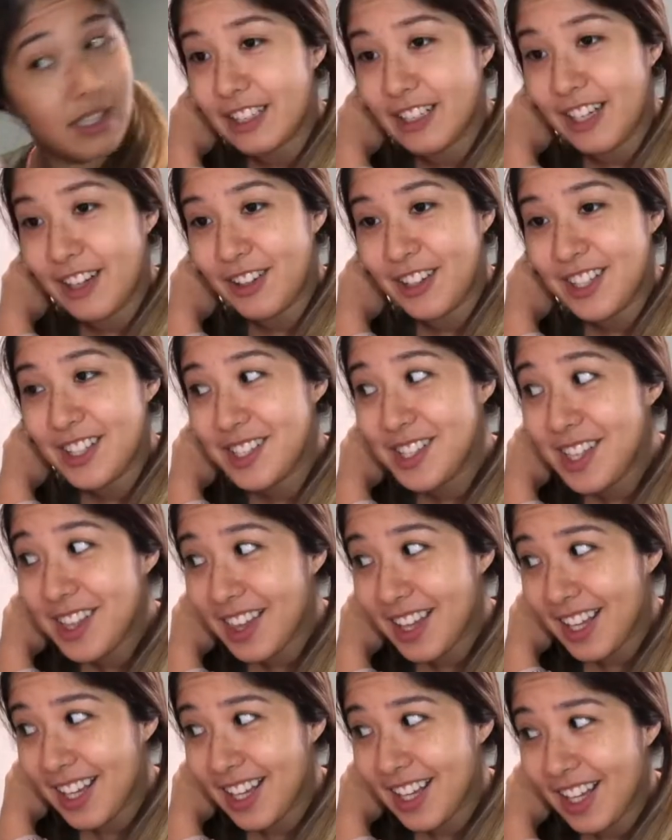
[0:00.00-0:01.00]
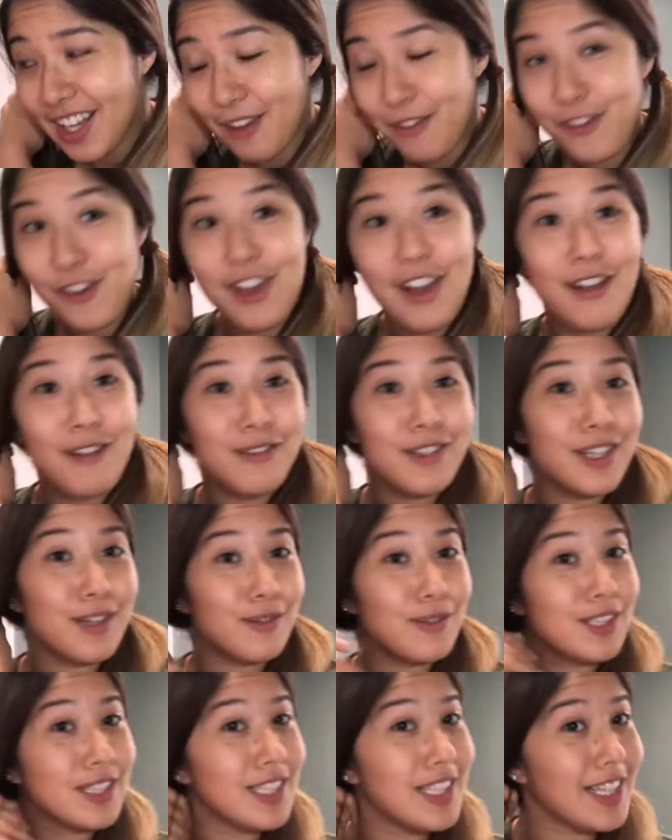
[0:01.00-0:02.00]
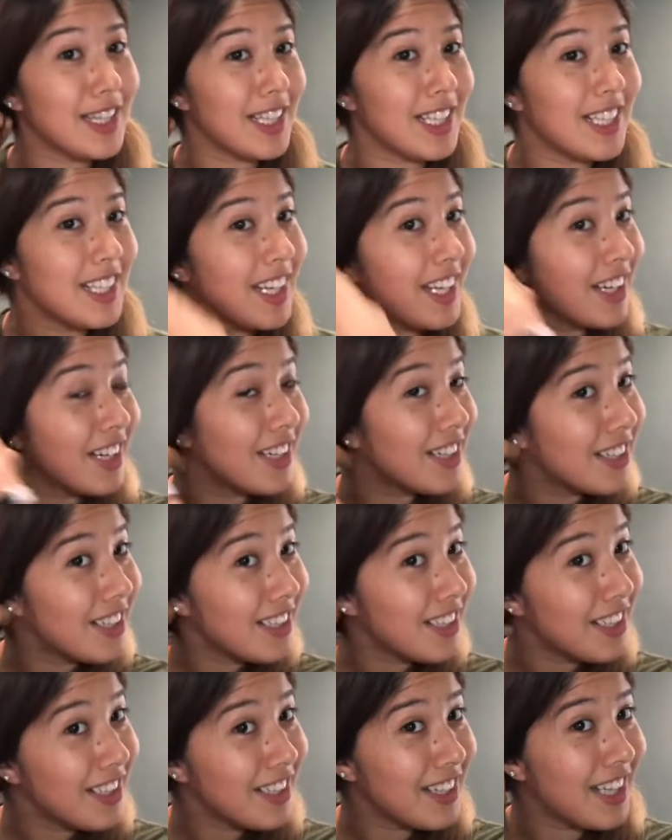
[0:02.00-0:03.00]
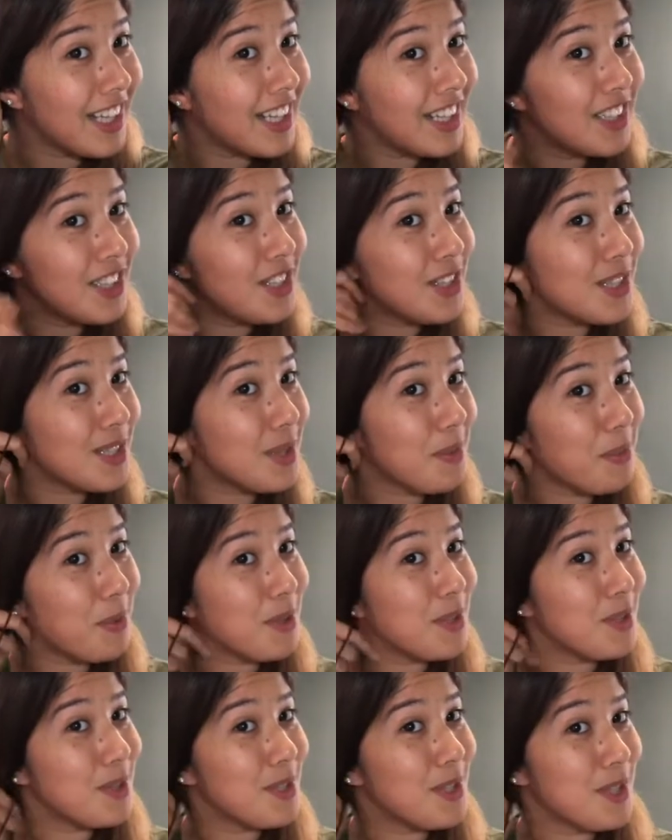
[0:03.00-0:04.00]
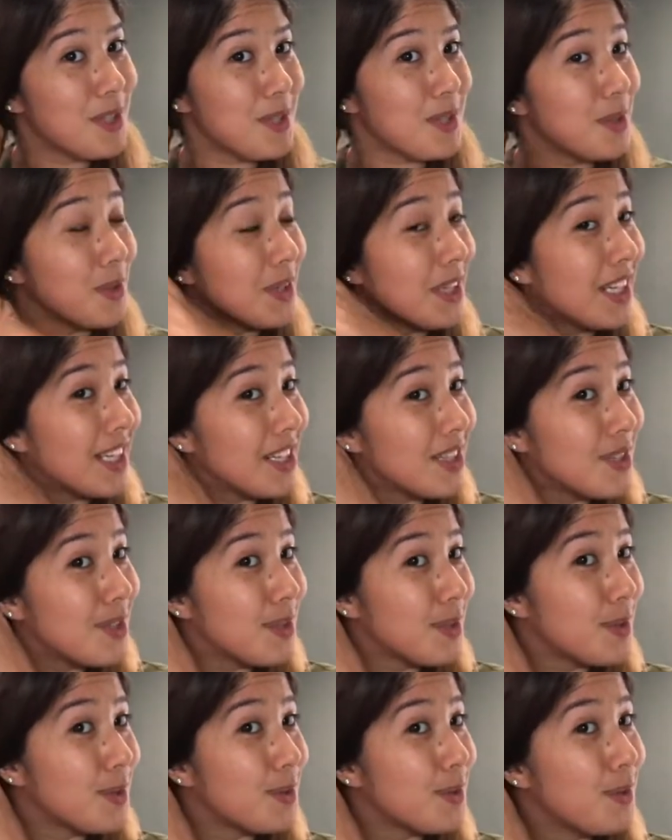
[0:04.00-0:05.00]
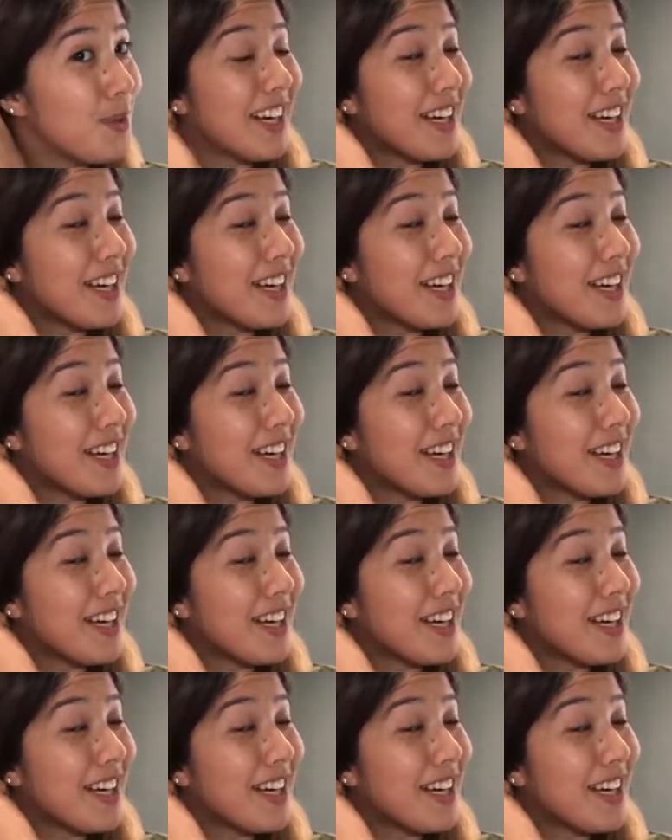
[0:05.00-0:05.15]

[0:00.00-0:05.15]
Now here's the thing, if you have like really thin hair, then you're supposed to just do it in 2.